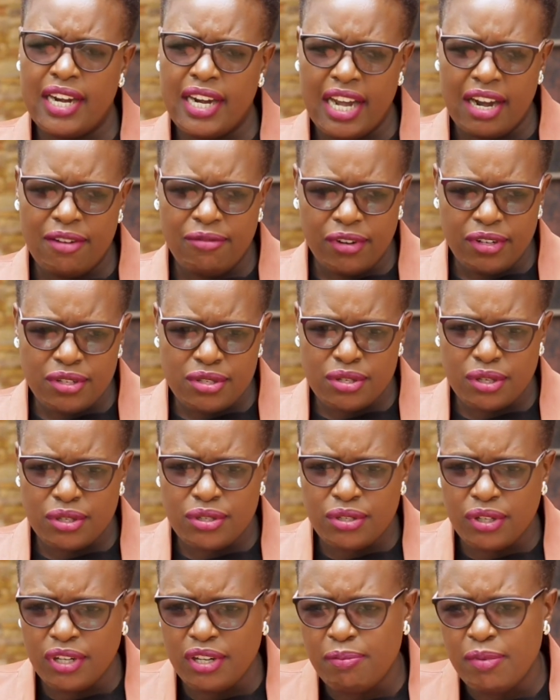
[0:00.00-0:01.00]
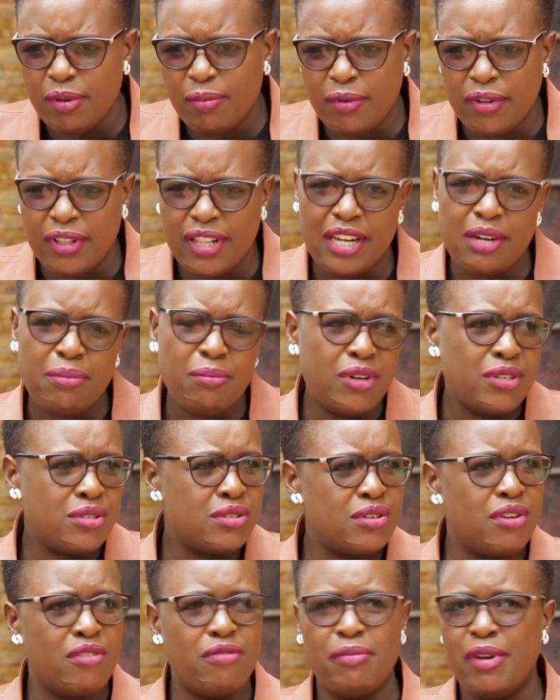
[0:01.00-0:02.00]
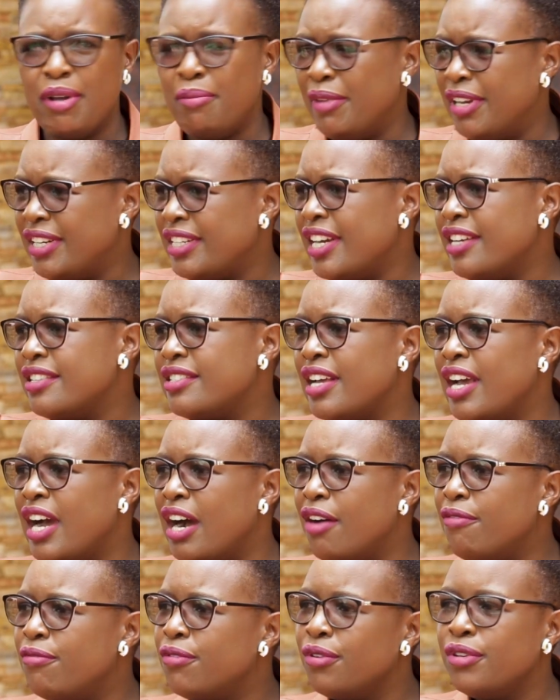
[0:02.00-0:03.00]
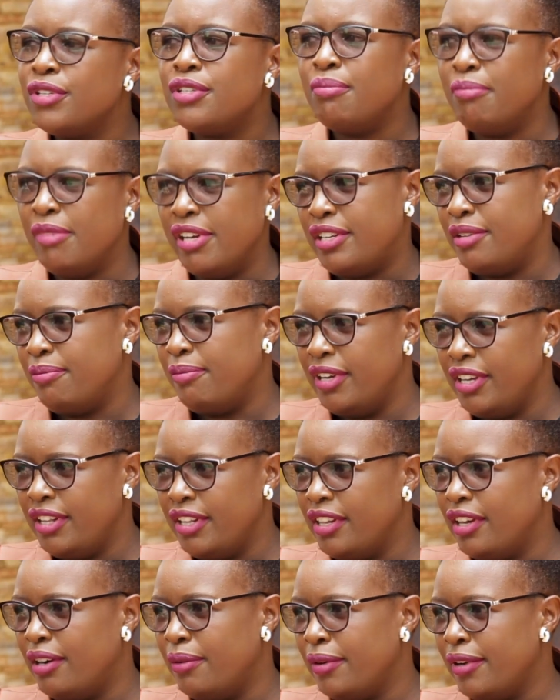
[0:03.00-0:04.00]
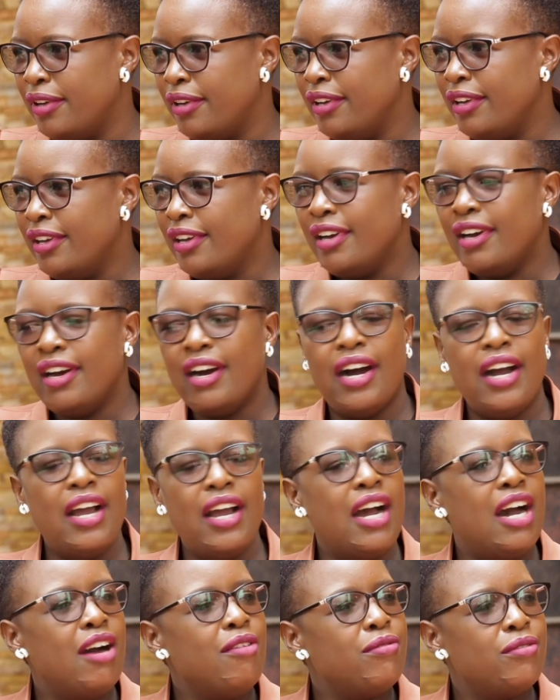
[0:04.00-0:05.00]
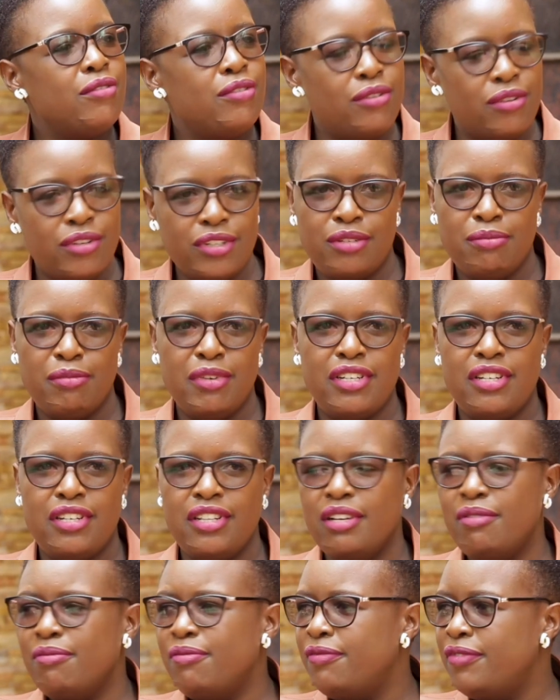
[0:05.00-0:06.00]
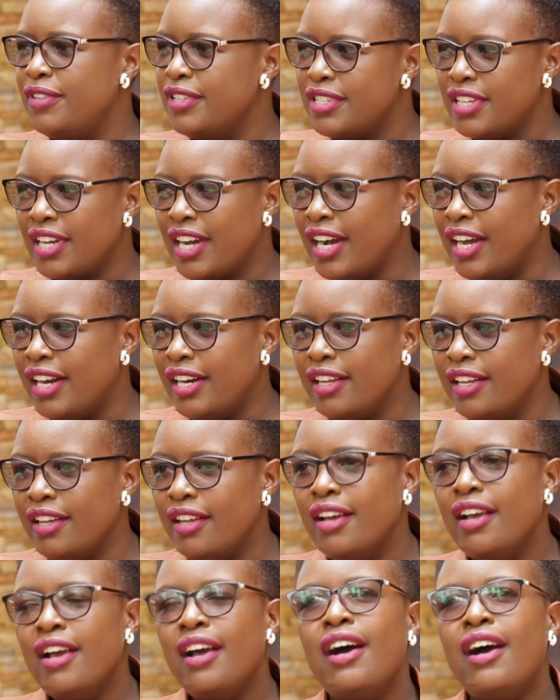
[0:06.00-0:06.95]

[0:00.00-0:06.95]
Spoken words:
And I have also told people that most of my mentors I have not met, by the way. I have not met them physically.